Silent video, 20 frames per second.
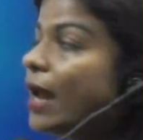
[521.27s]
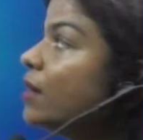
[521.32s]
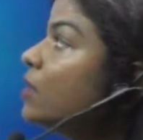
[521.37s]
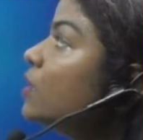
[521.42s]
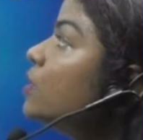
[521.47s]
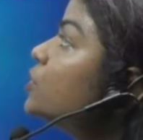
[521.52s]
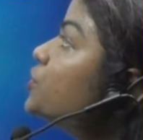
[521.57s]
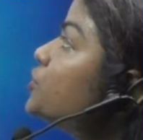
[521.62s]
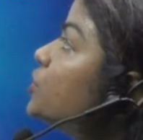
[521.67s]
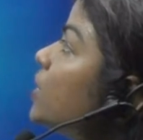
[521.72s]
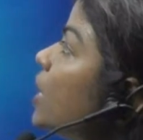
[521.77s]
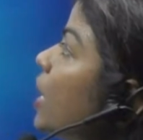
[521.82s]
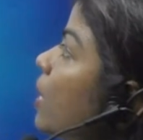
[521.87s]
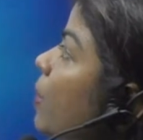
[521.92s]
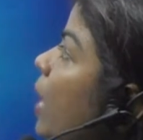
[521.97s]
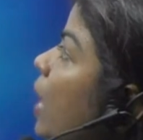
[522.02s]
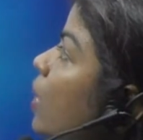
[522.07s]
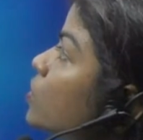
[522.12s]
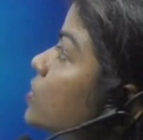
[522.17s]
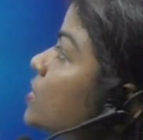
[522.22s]
energy
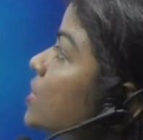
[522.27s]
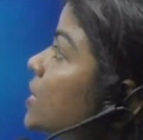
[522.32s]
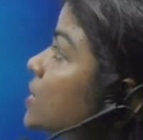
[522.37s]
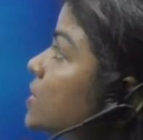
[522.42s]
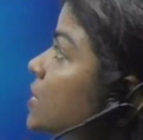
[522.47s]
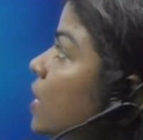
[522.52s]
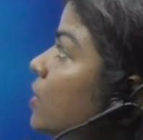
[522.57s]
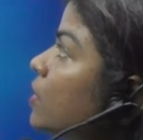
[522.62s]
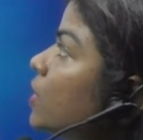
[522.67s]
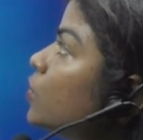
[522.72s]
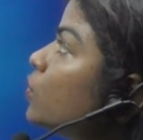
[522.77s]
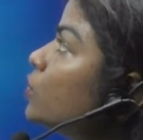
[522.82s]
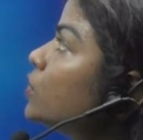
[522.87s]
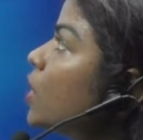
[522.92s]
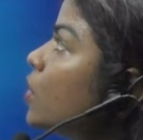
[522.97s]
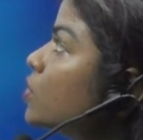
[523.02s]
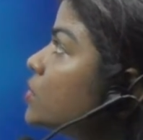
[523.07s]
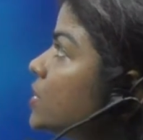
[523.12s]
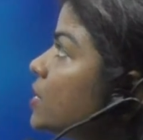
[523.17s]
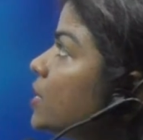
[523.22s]
about 600 to
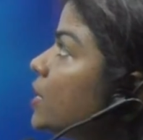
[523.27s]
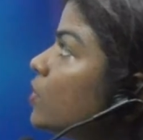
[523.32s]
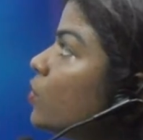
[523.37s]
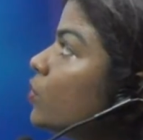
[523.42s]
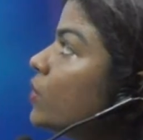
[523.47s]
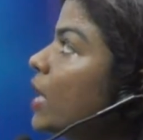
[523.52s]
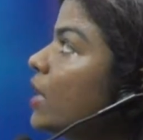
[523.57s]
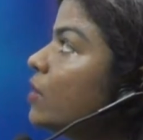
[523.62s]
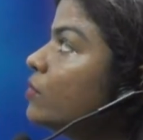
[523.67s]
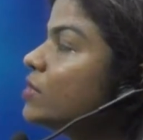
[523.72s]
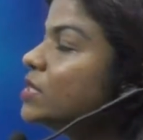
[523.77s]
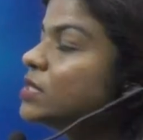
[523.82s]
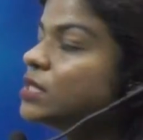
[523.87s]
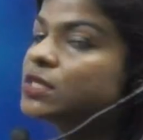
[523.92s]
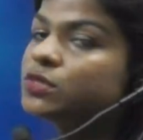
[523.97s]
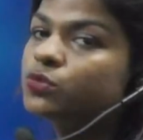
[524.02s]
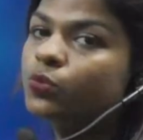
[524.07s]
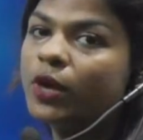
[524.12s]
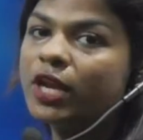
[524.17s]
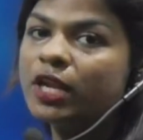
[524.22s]
1000 kilocalories
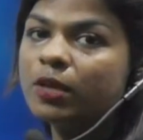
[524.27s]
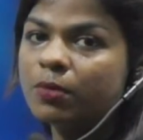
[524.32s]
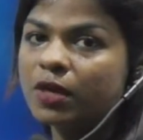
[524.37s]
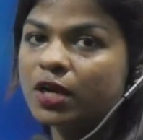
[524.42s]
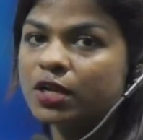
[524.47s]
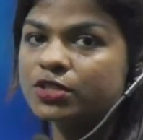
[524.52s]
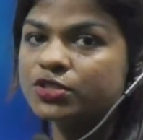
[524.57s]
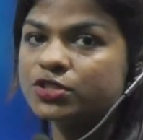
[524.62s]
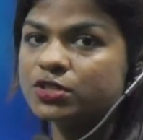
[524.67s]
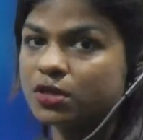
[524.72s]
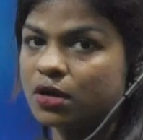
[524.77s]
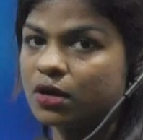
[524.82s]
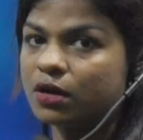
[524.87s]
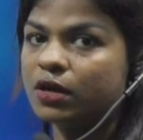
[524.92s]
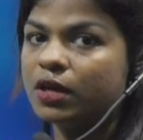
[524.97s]
is very much